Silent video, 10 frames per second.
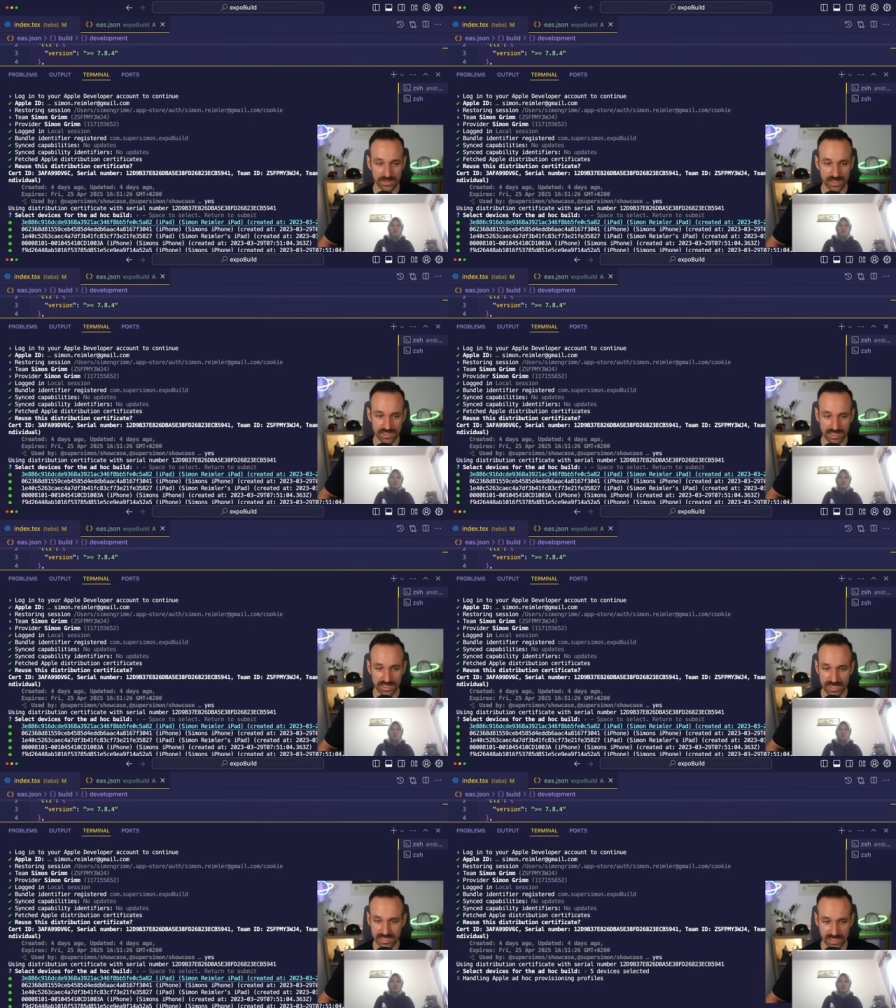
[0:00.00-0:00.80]
yeah, select
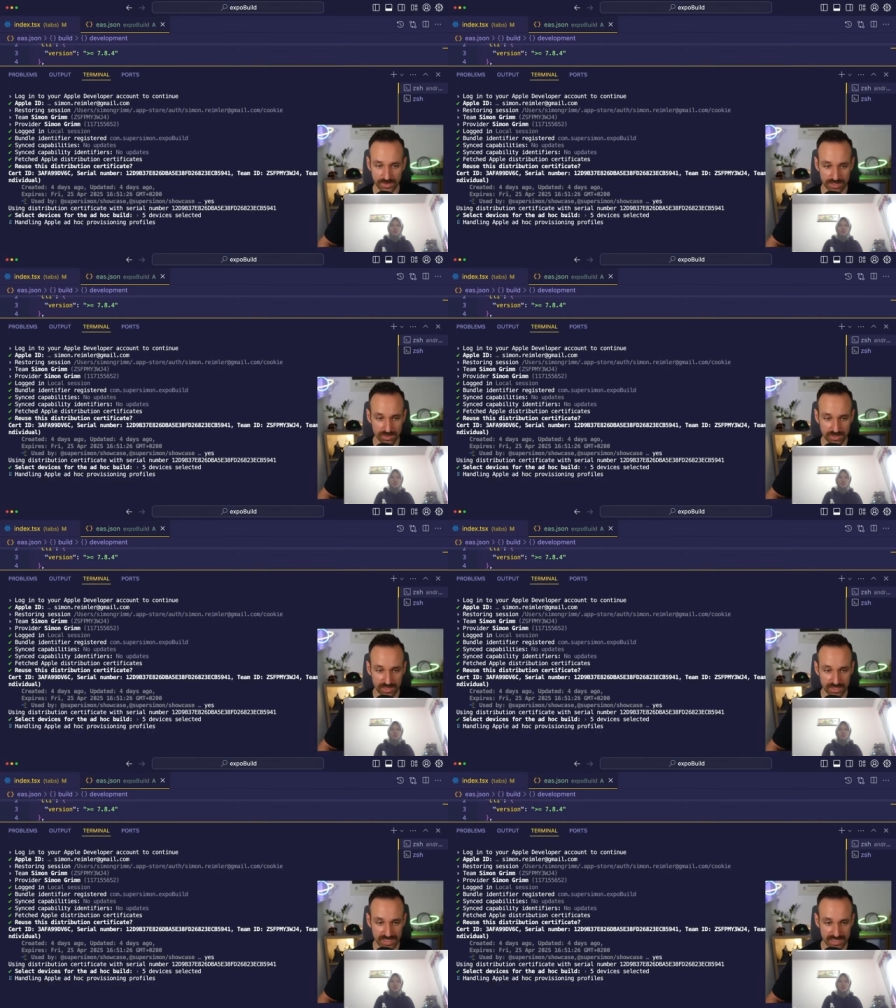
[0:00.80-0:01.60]
devices. I've included all
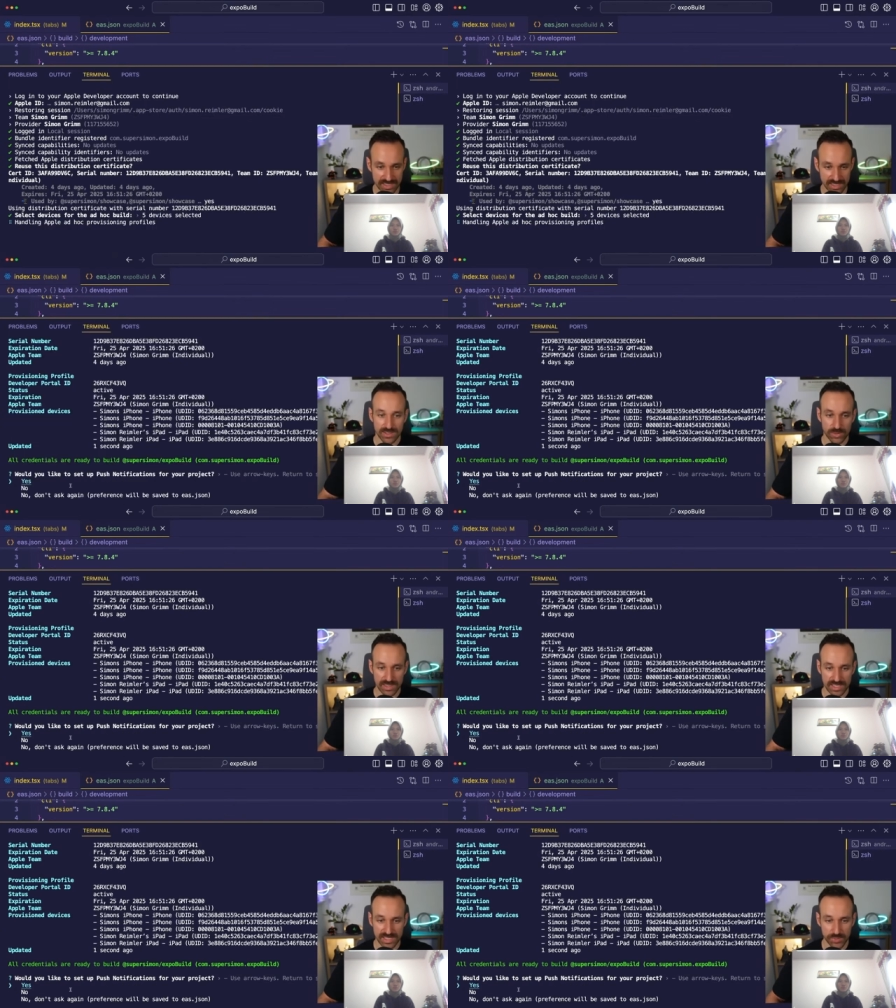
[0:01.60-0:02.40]
the devices. Would you
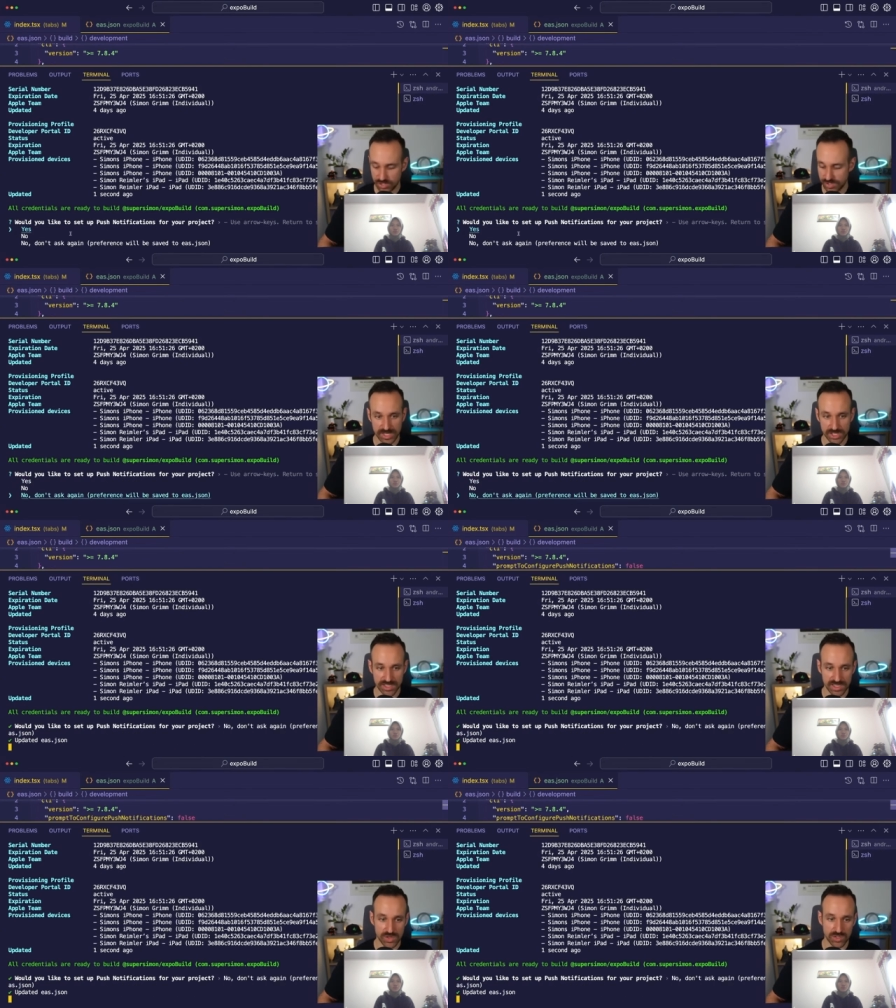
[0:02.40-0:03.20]
like to set up push notifications?
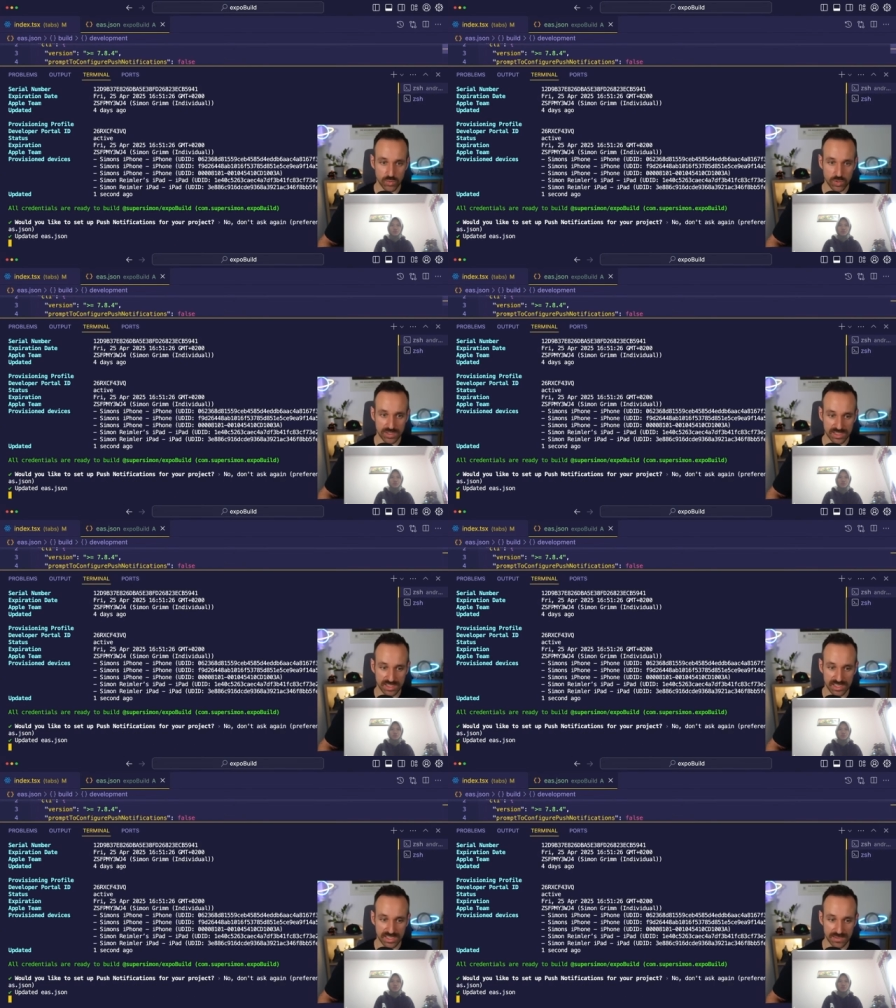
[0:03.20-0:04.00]
No, don't want this
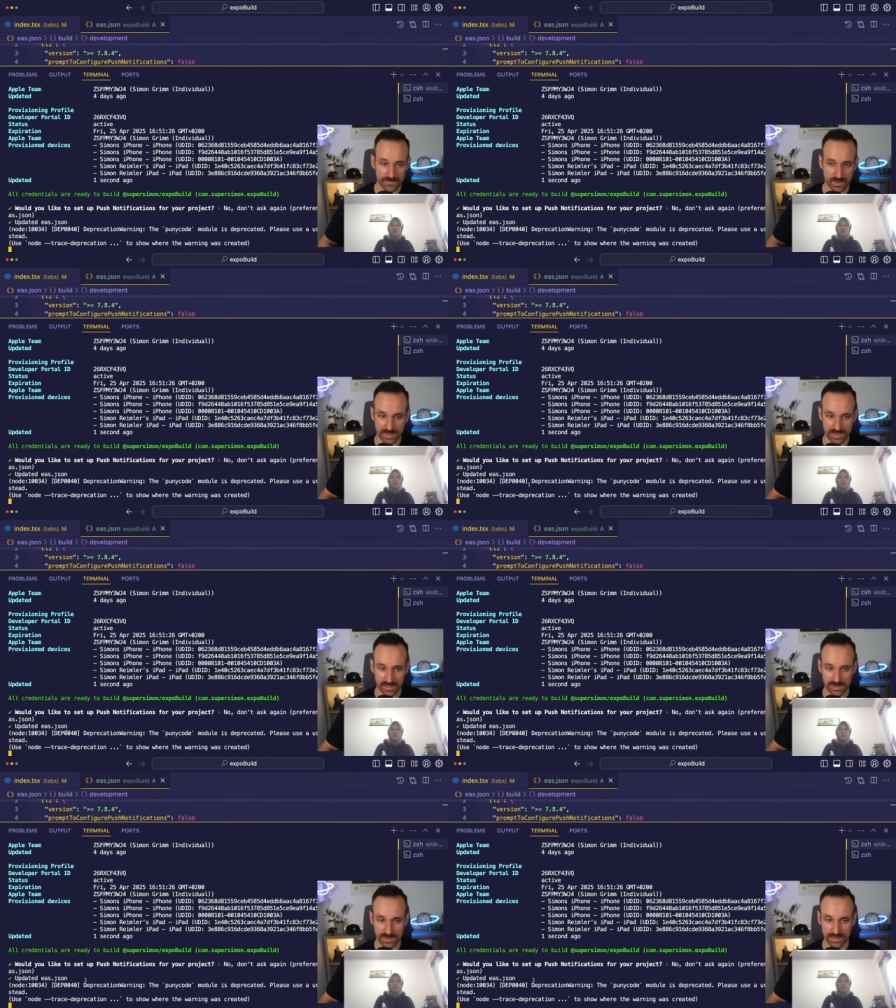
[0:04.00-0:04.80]
again.
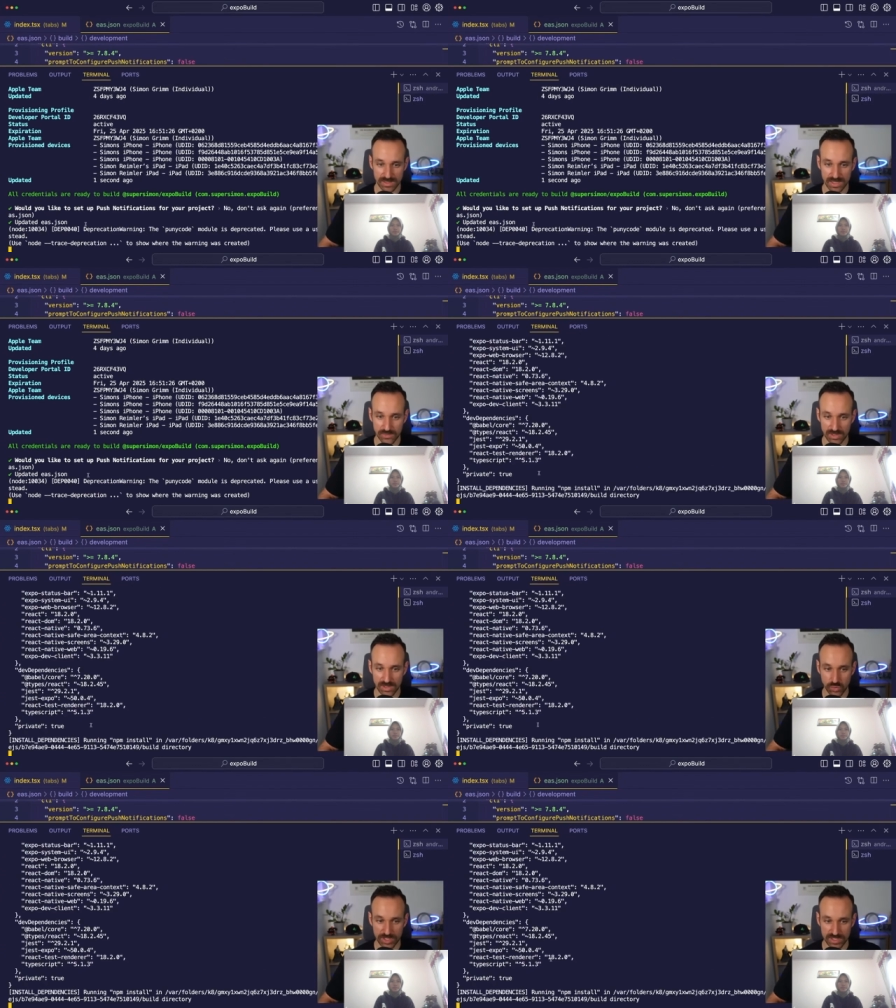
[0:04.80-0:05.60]
So after a lot
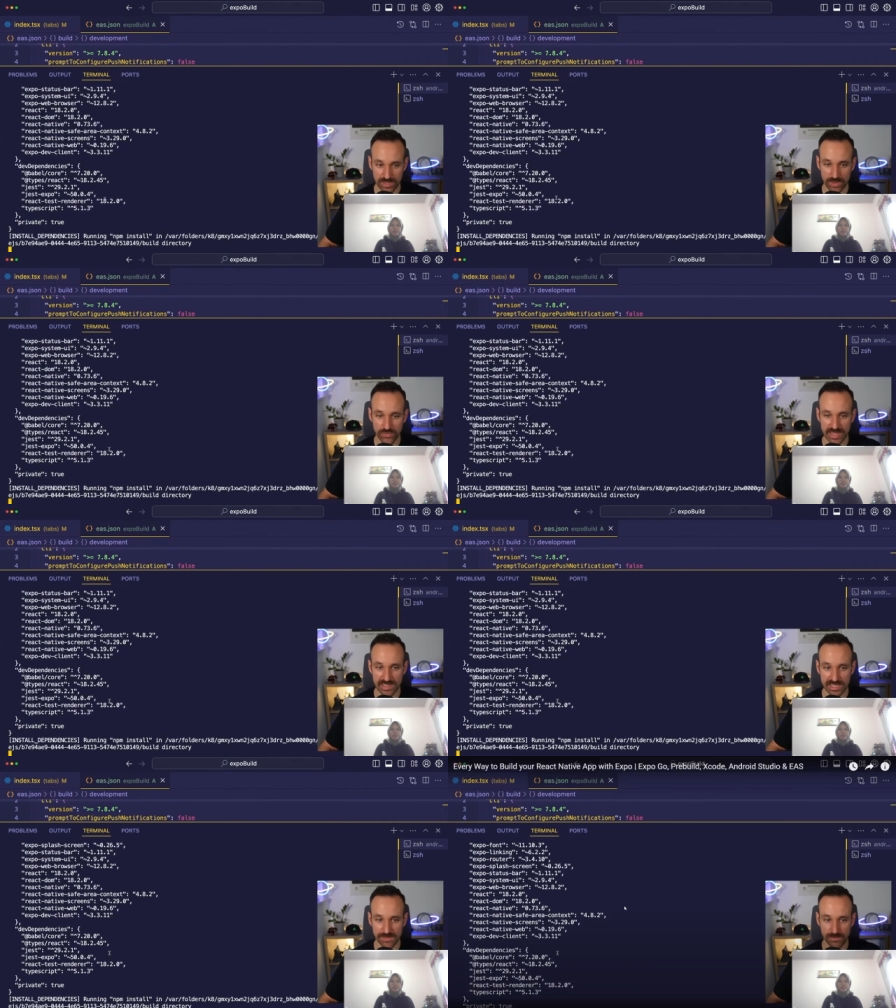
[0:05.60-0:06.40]
of questions, it will
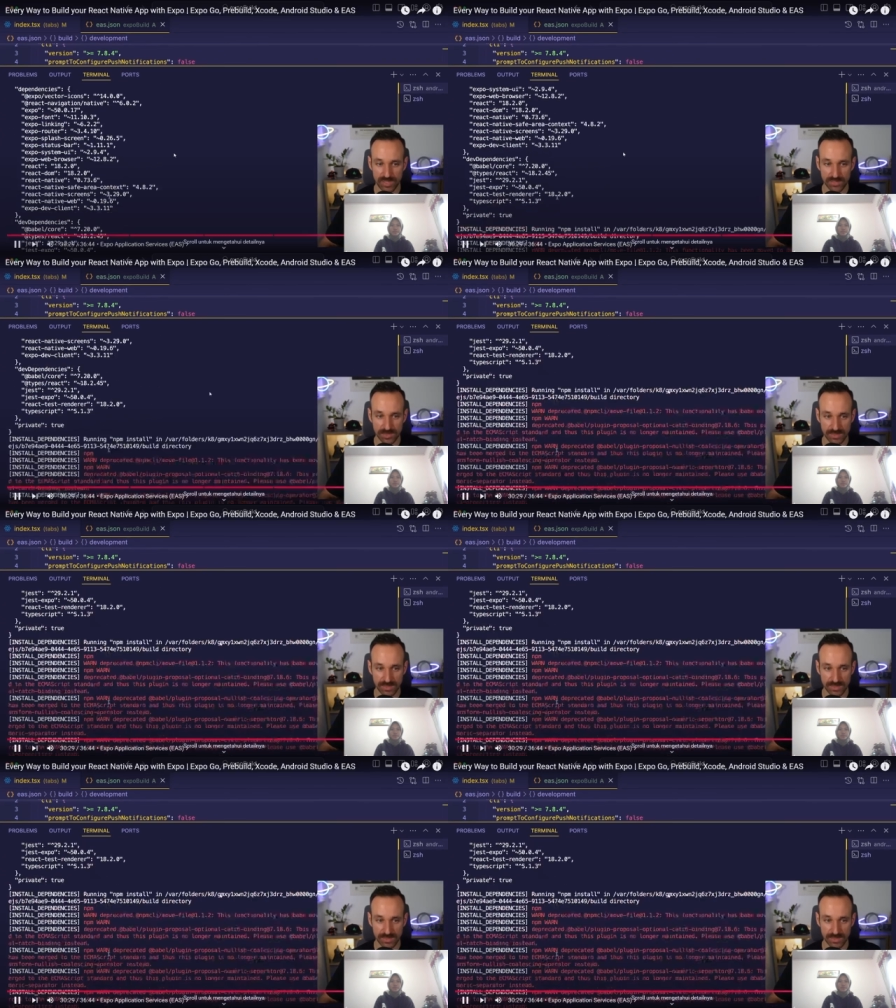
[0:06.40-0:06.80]
finally build my